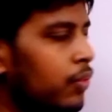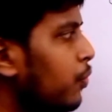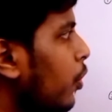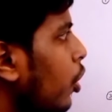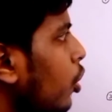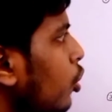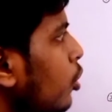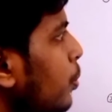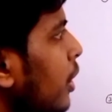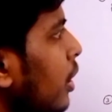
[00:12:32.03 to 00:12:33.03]
For
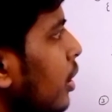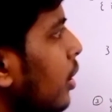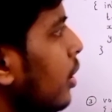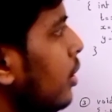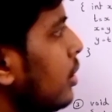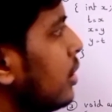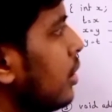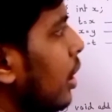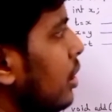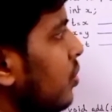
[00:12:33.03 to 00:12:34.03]
loop, here it
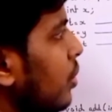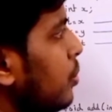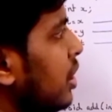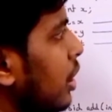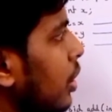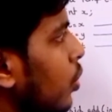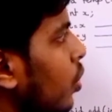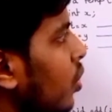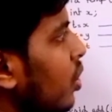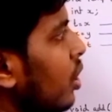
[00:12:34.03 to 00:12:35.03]
starts from
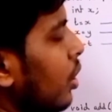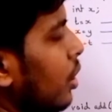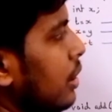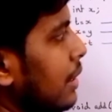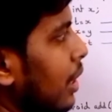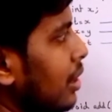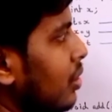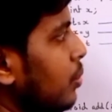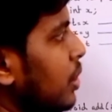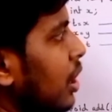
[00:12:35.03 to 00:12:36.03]
0. It
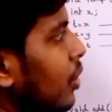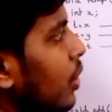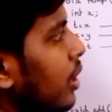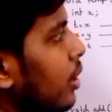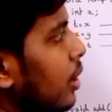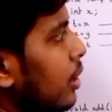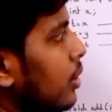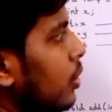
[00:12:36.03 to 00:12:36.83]
starts from 0 and